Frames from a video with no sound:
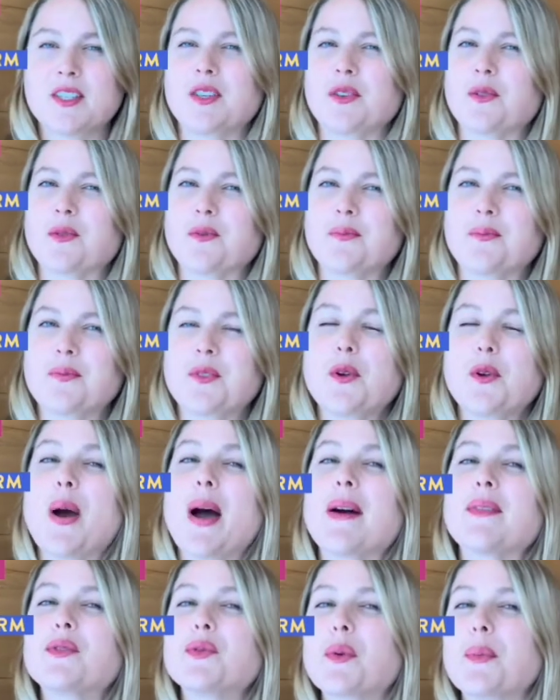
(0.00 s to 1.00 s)
2, you
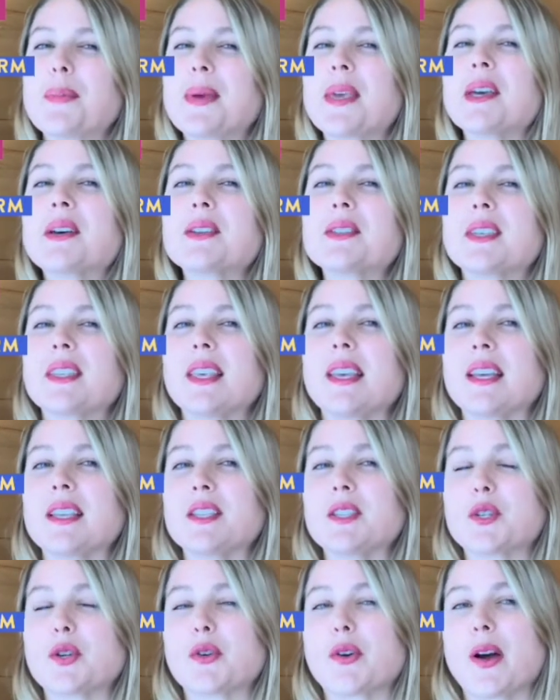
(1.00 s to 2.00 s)
have to appeal to the
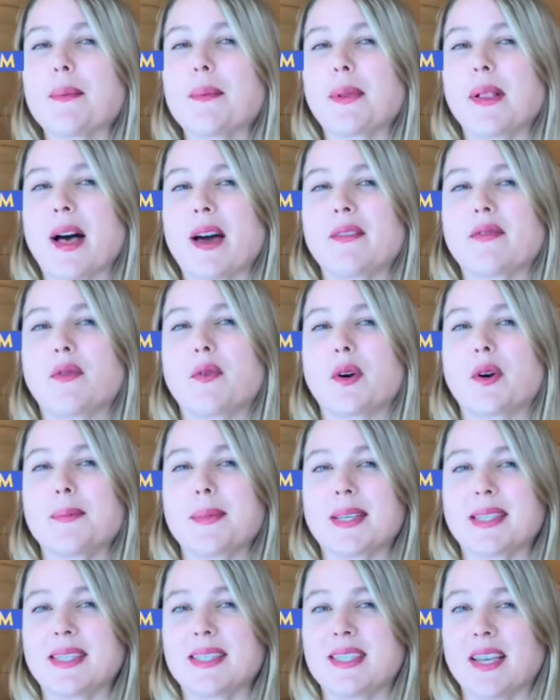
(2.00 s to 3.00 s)
Instagram
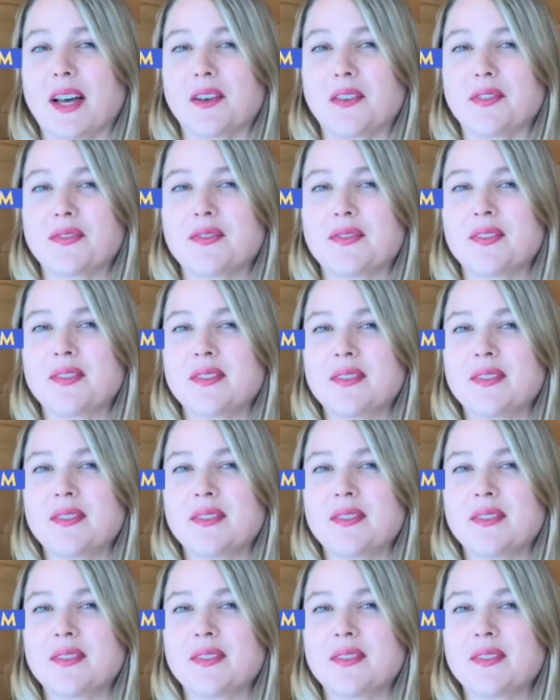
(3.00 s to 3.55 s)
platform itself.